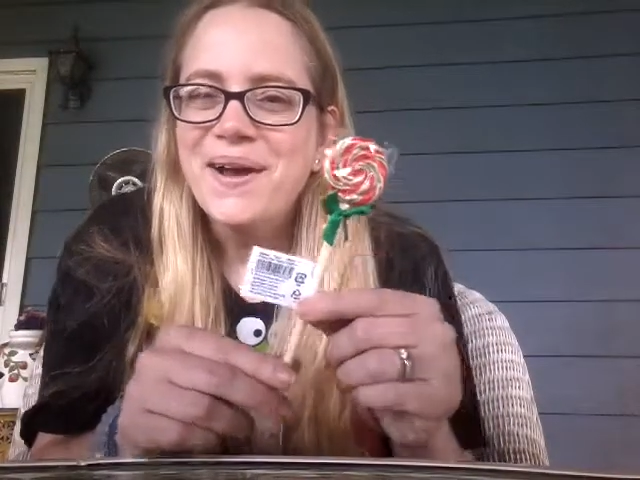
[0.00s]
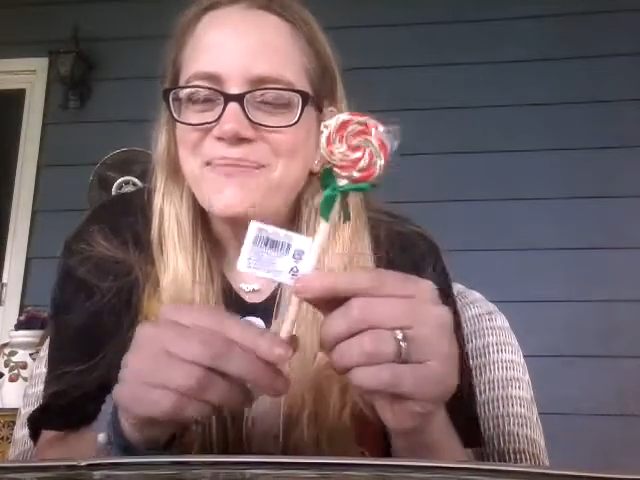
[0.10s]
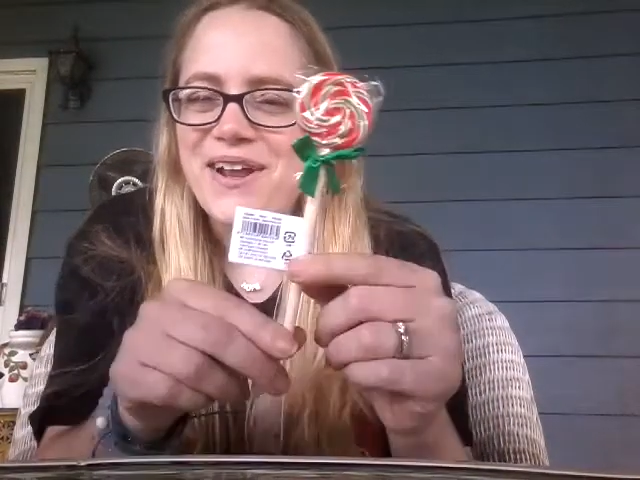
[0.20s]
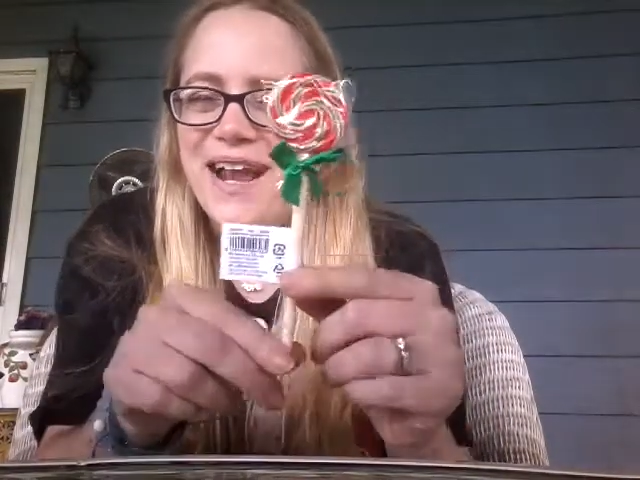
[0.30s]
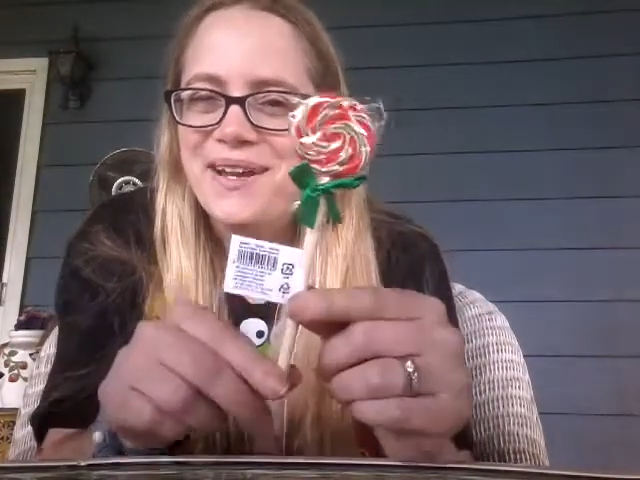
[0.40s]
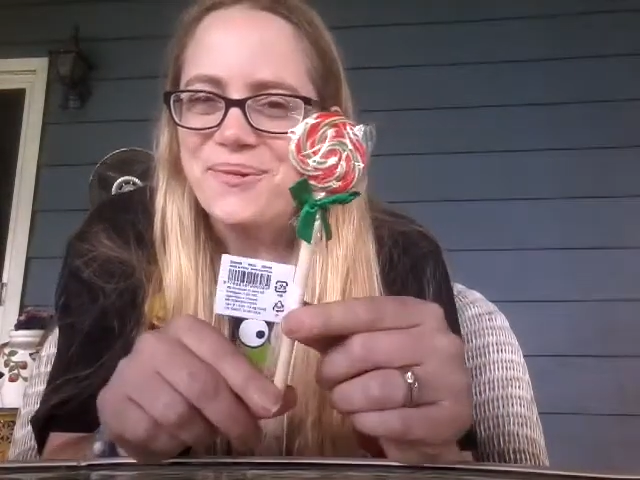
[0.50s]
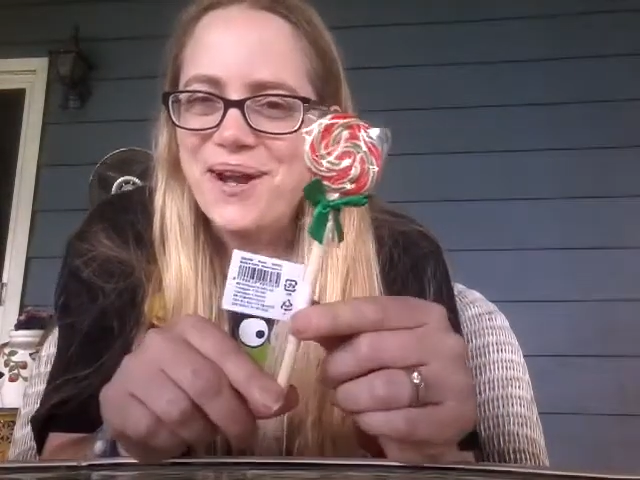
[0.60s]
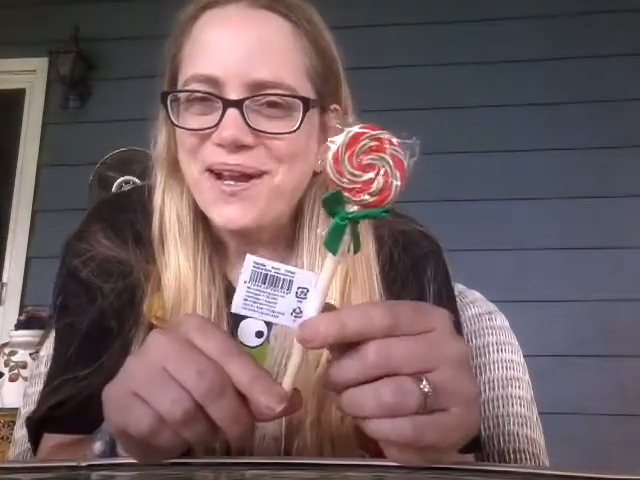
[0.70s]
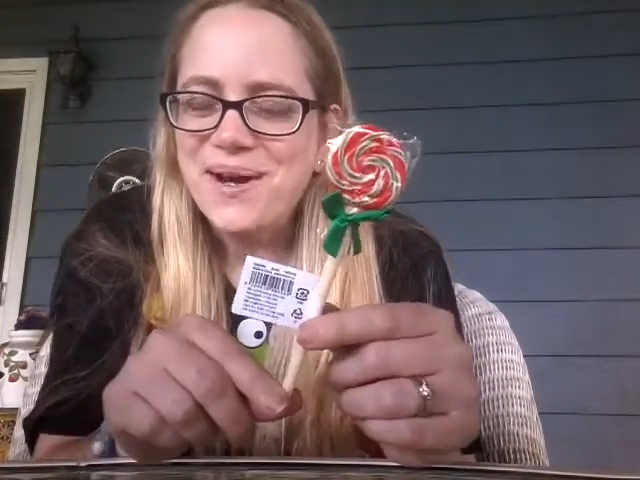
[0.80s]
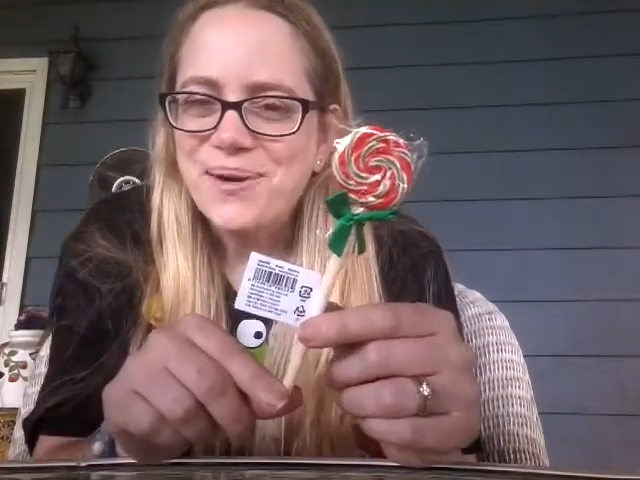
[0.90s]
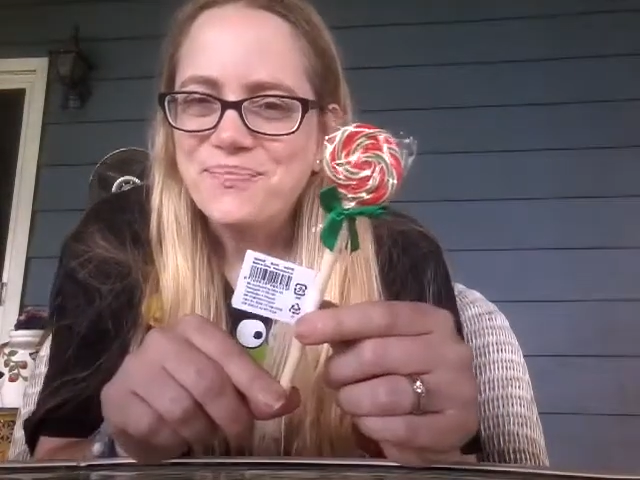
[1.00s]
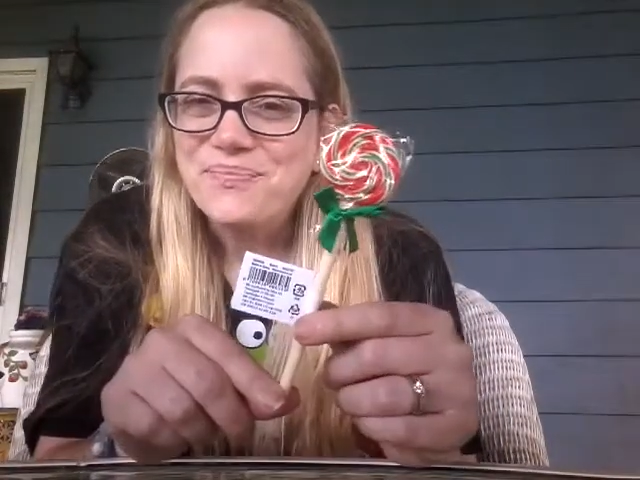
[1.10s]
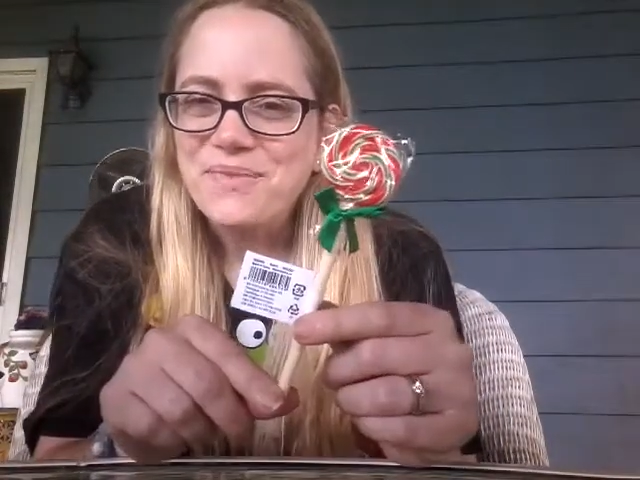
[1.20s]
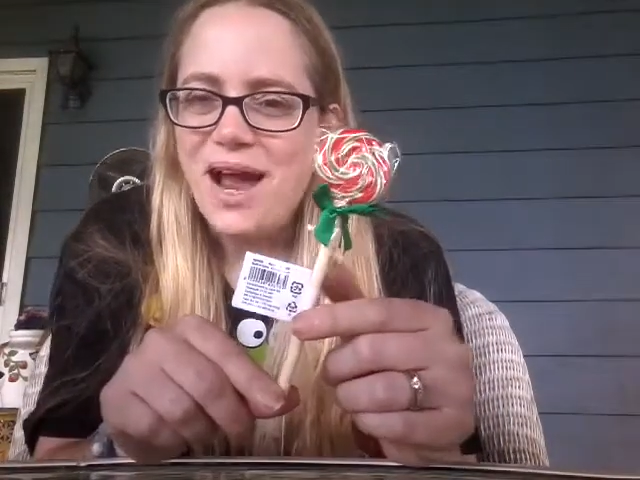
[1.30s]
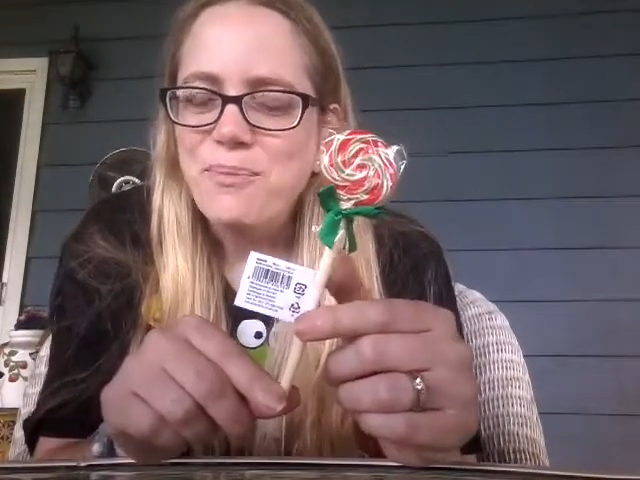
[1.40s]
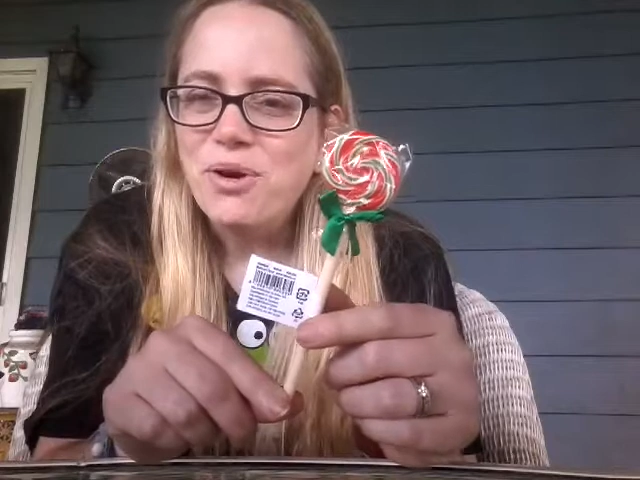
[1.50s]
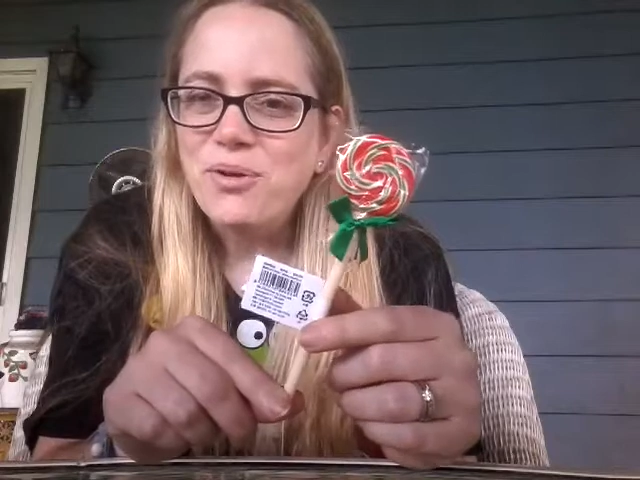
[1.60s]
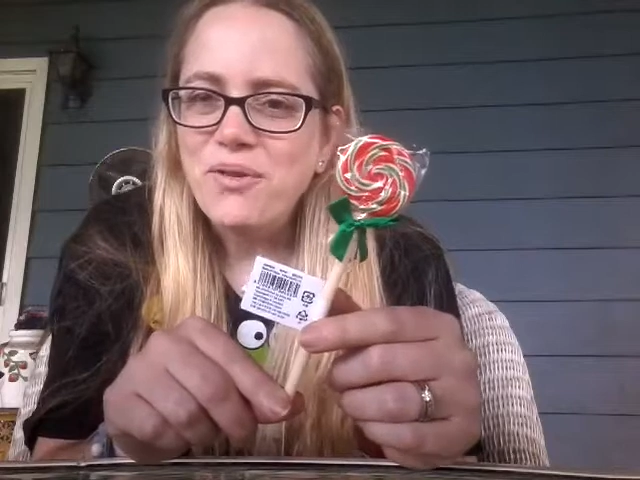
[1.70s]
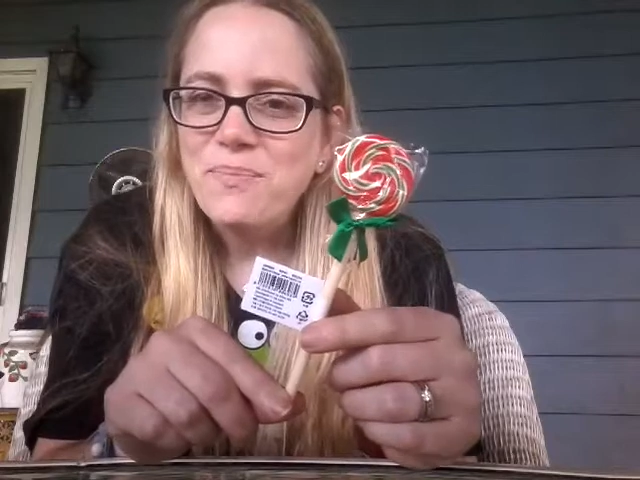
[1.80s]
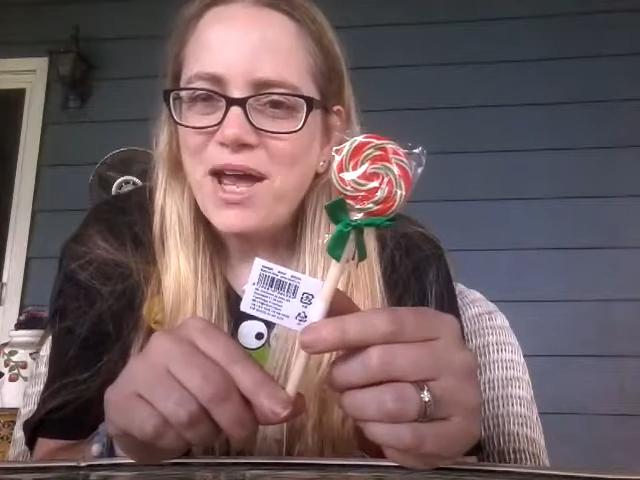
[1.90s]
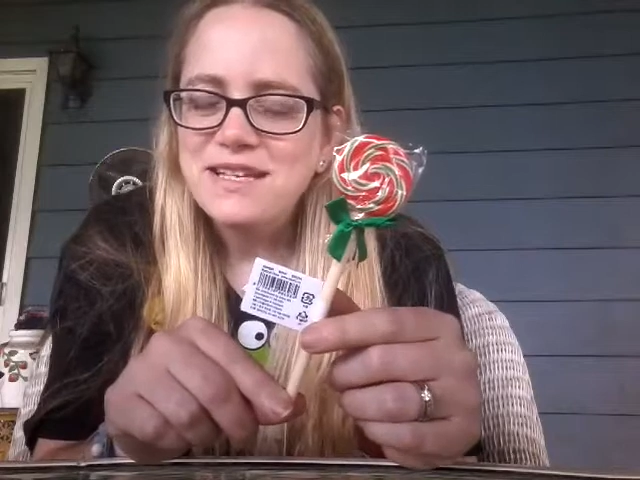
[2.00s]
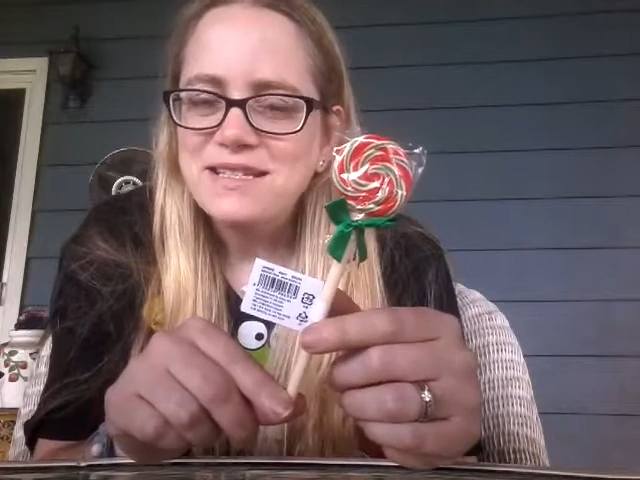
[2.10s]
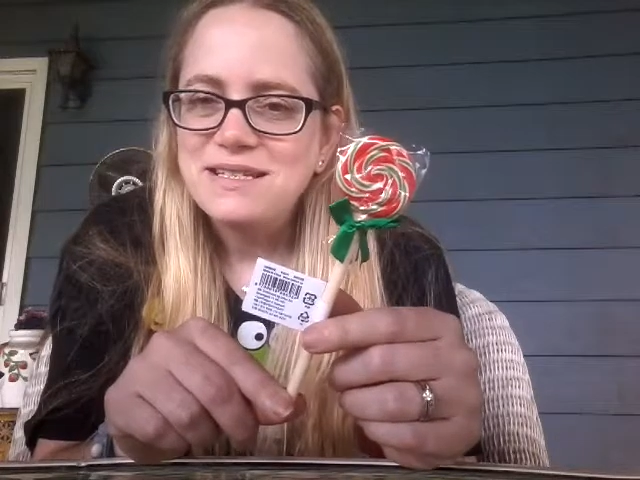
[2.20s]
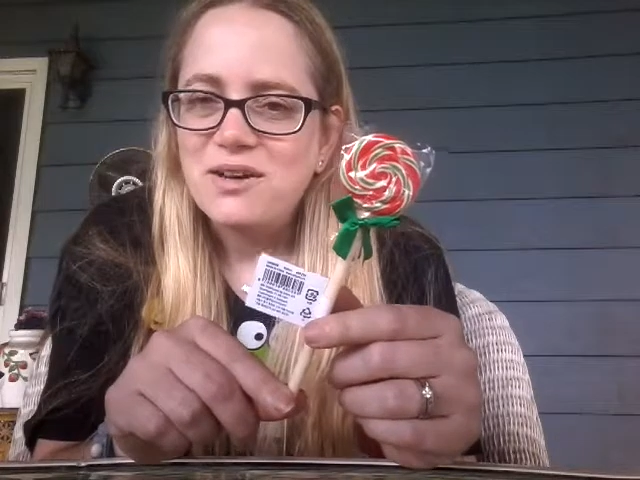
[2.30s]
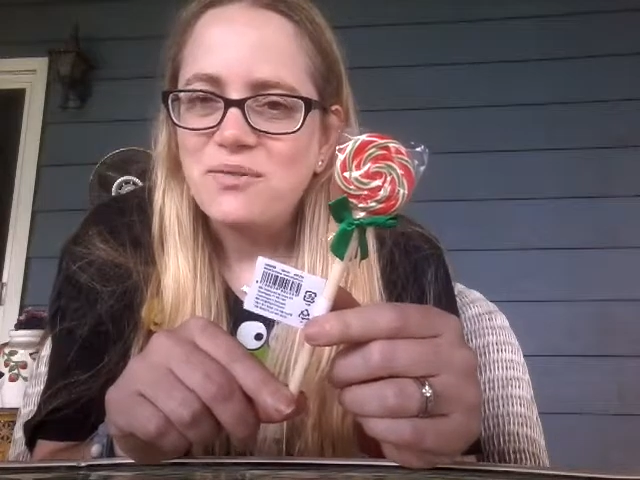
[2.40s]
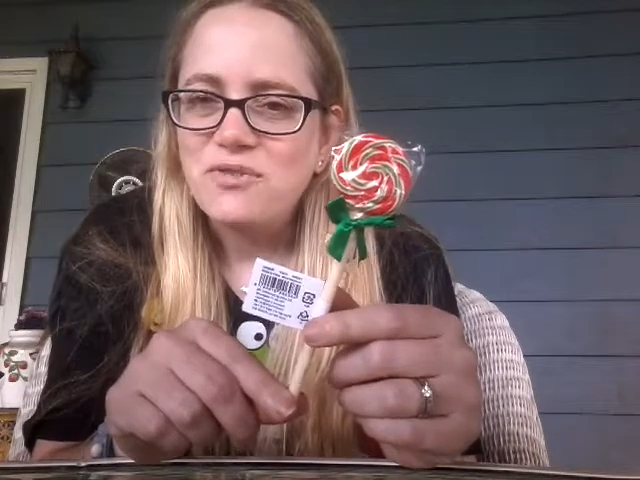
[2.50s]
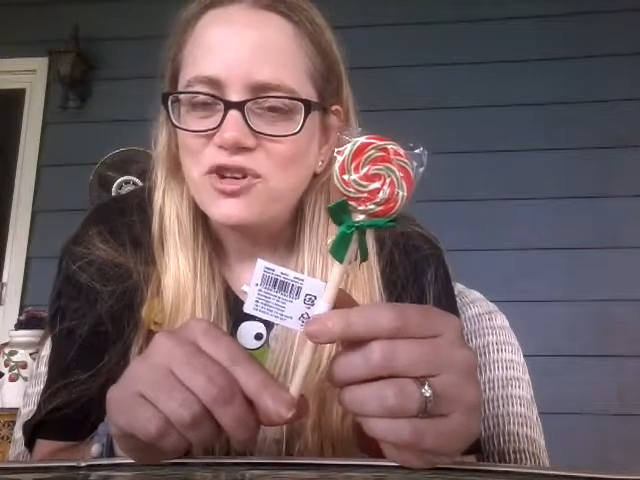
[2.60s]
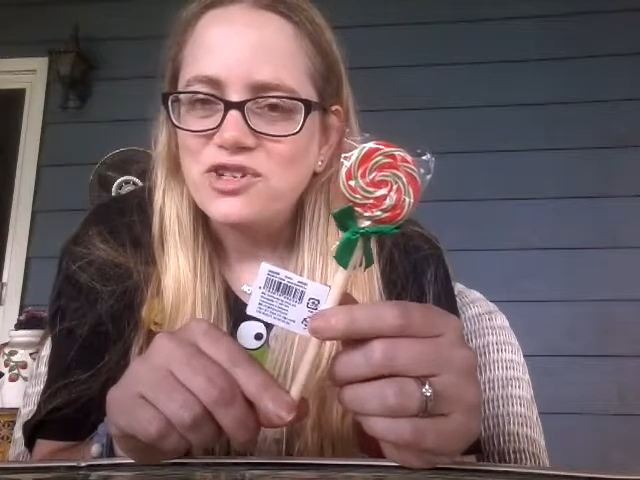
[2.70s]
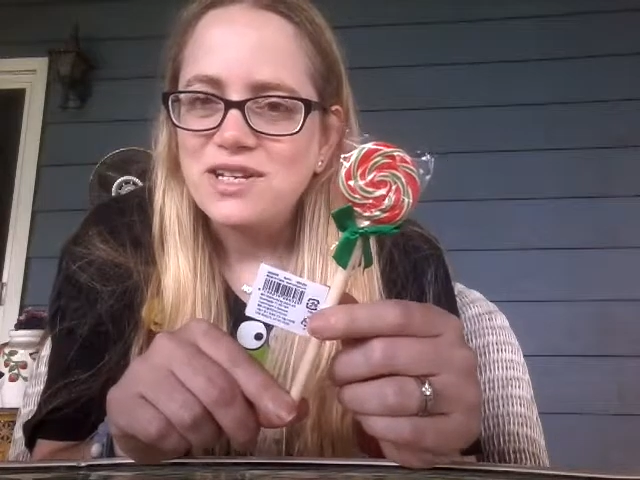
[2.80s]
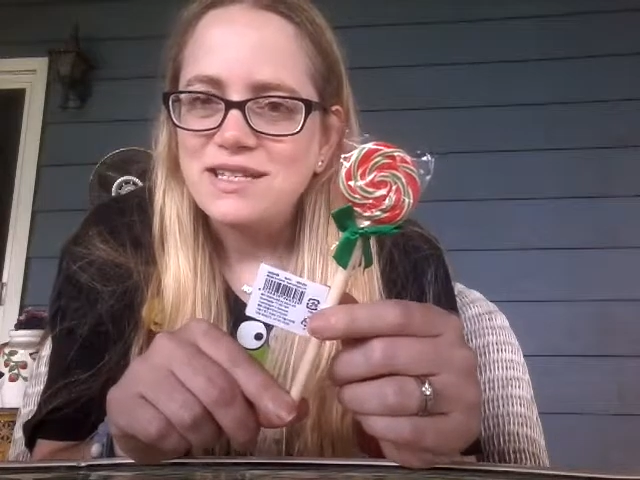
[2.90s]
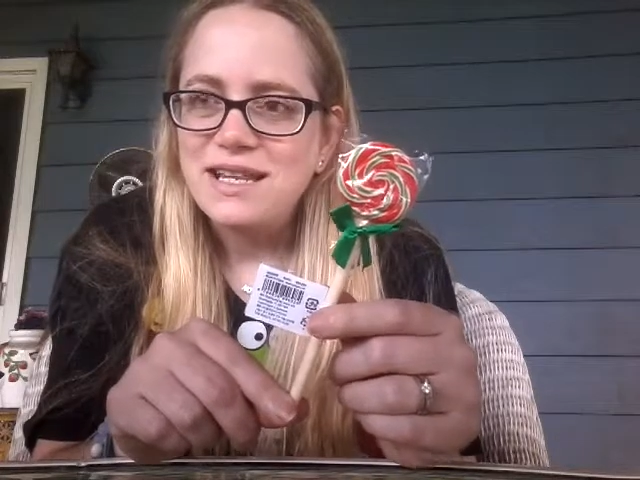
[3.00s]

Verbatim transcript: But anyway, um, I bought all the pastel versions.